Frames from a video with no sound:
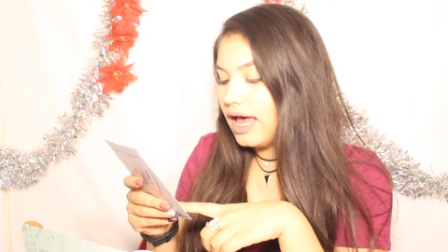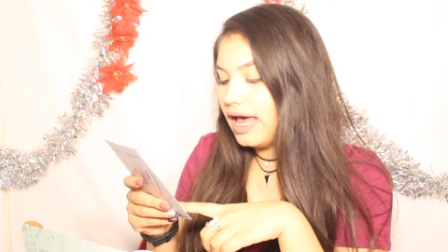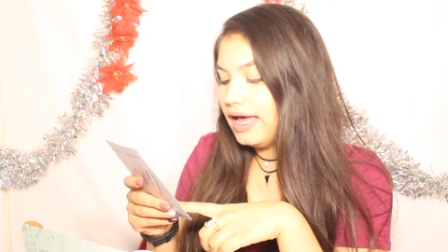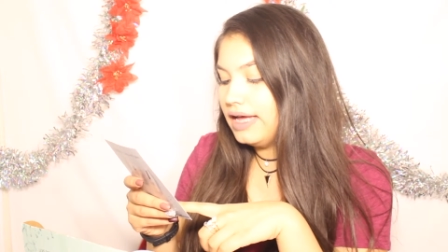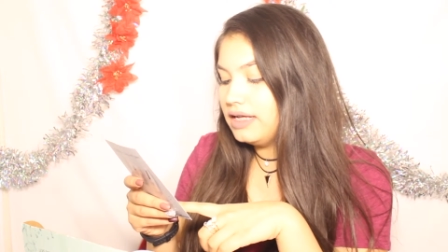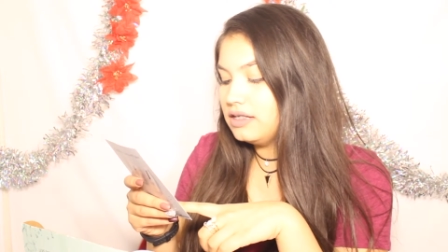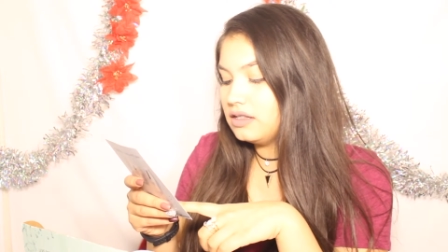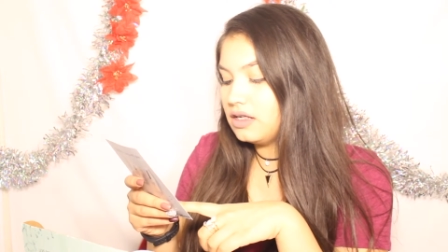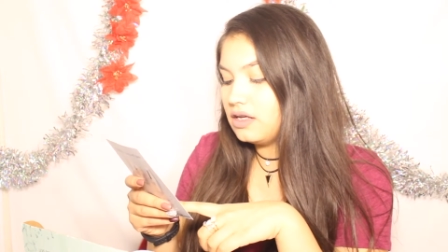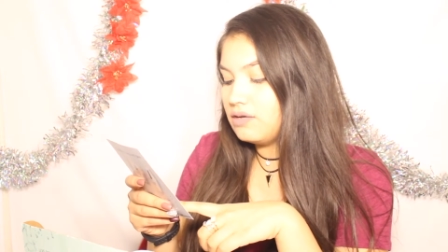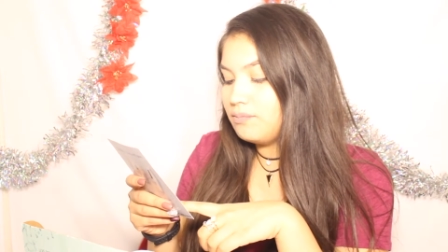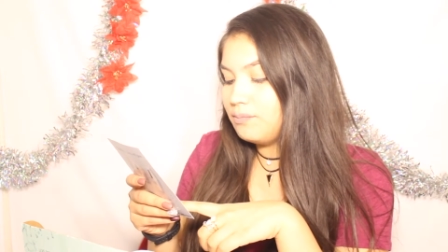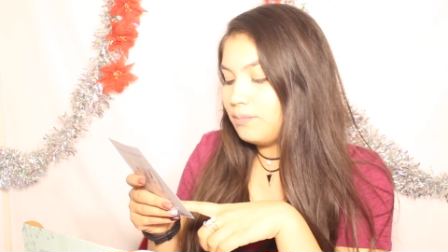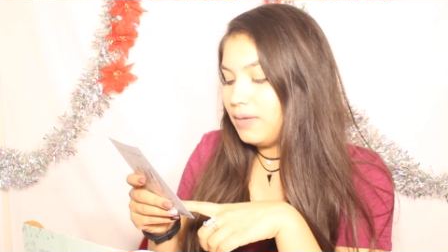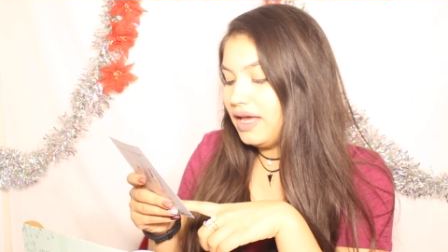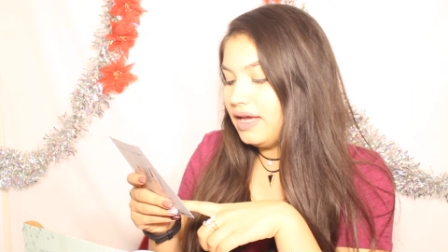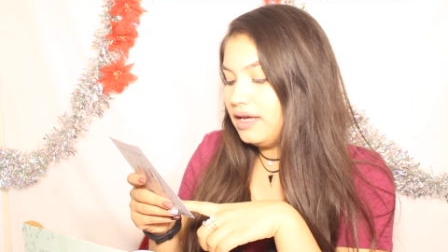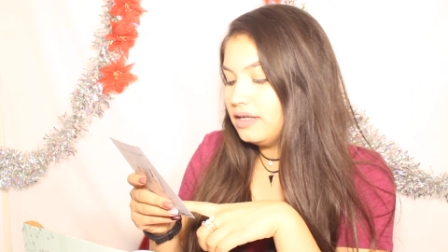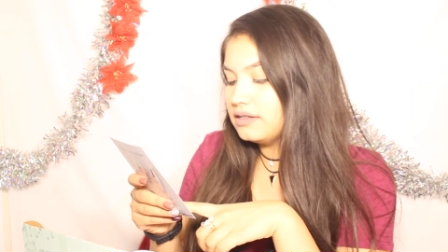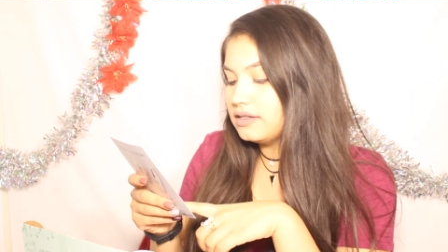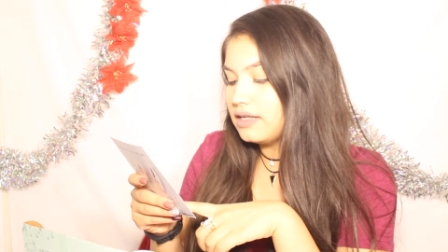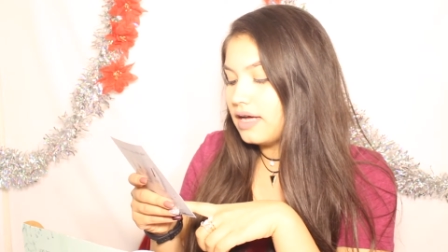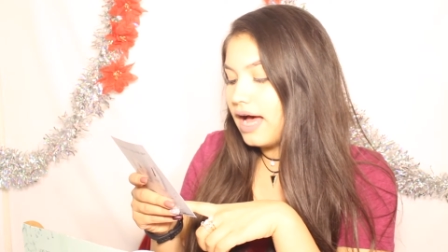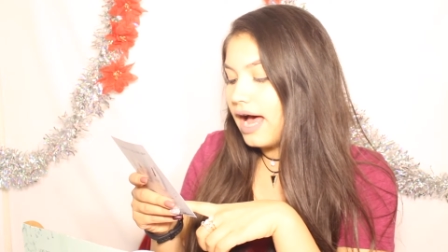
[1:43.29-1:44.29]
and a
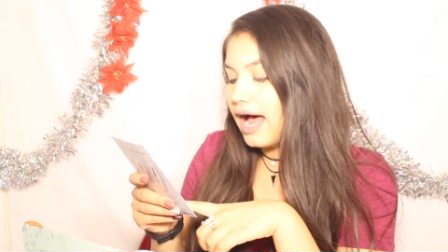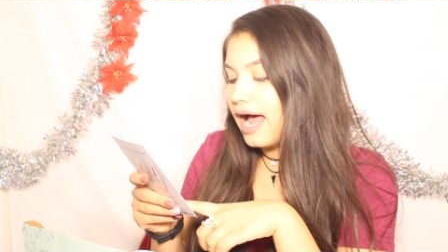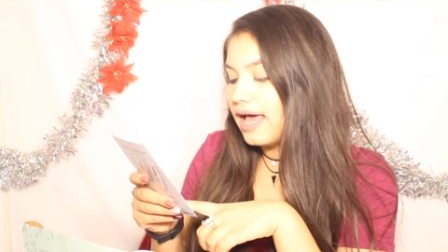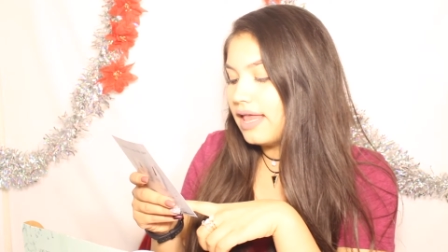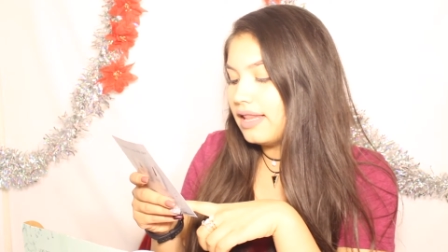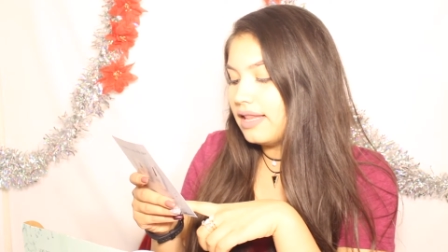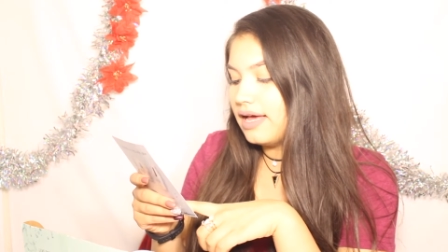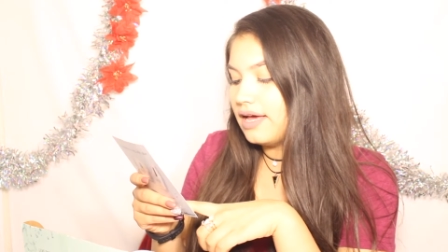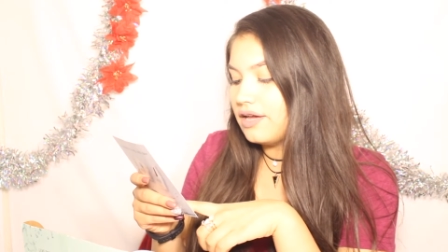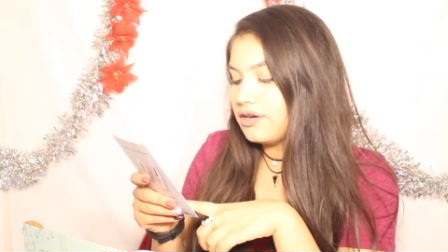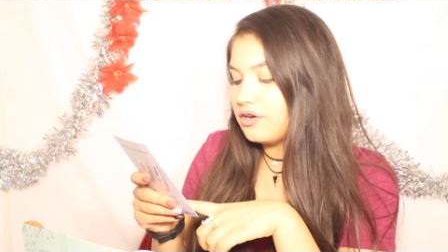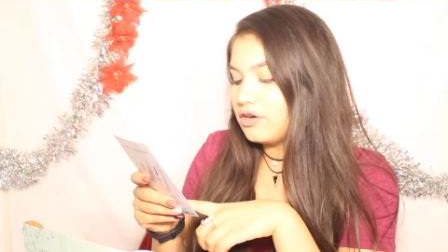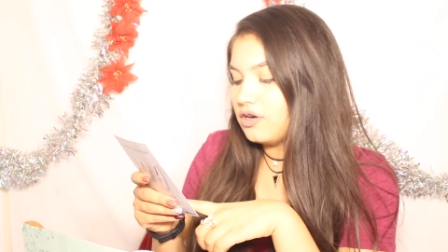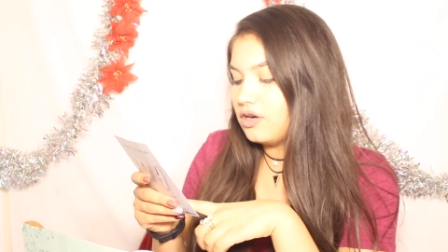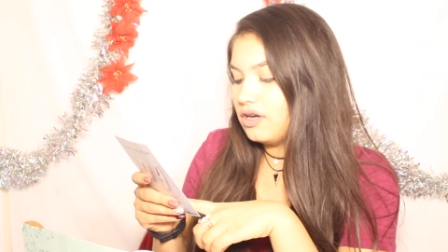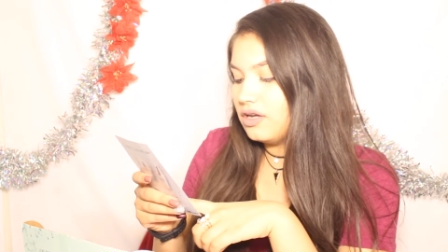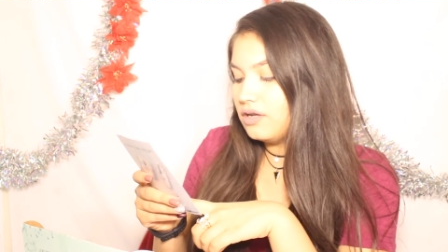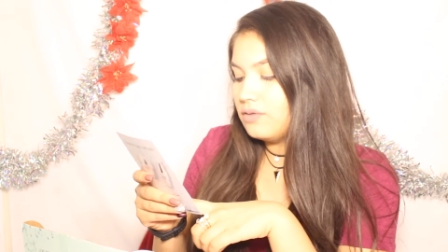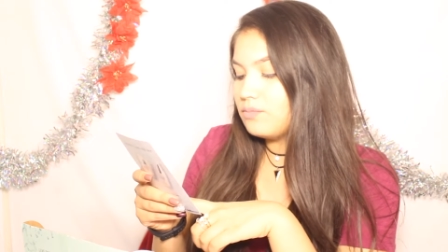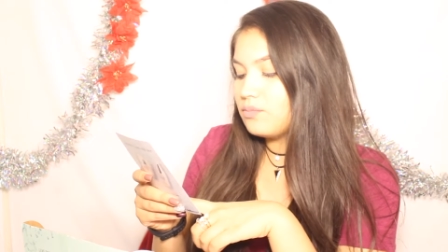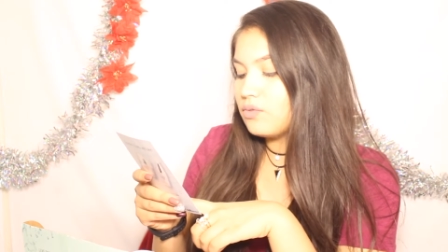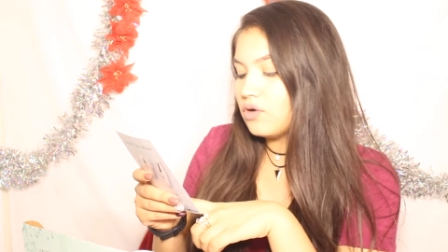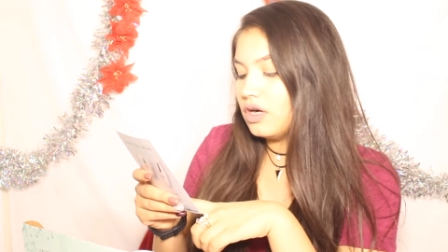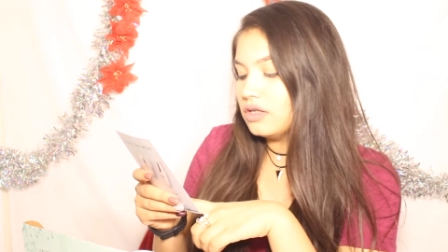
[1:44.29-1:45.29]
baked highlighter
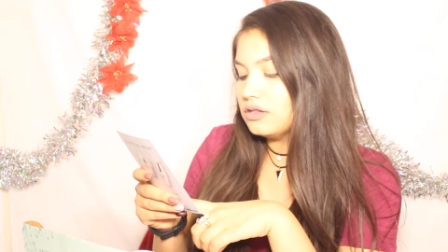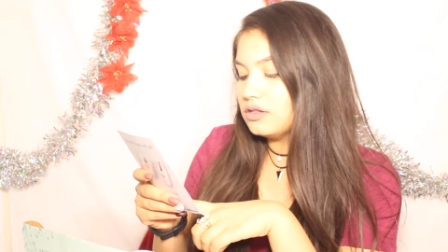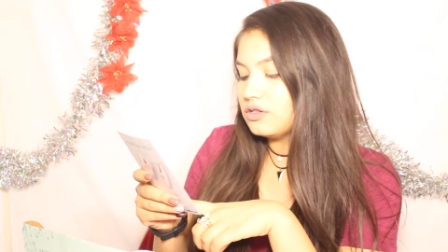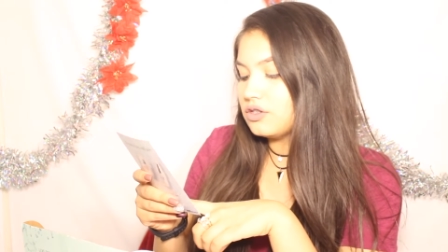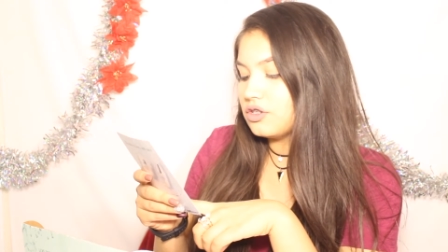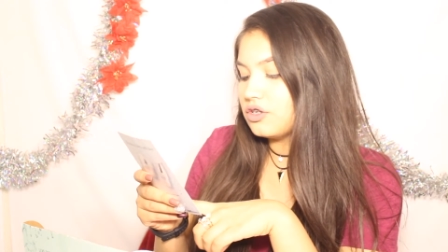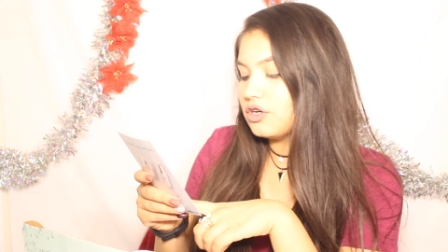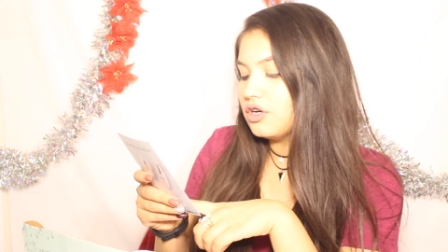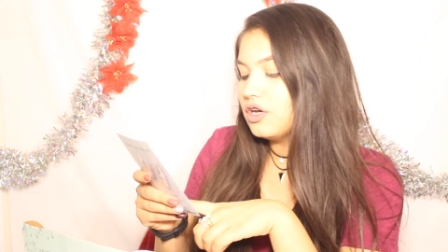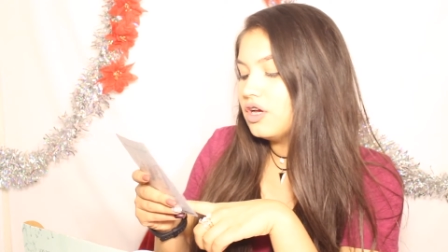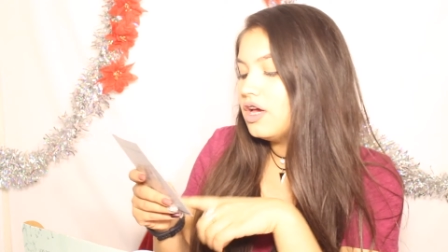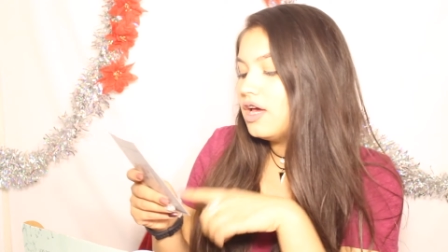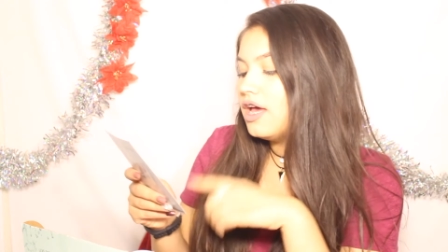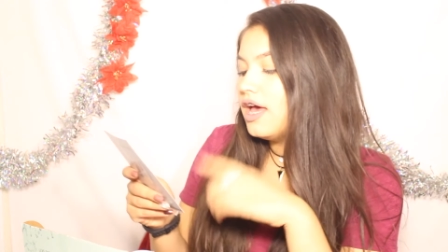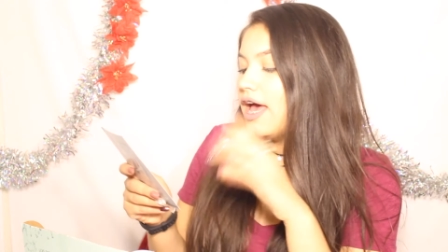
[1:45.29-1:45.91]
and bronzer.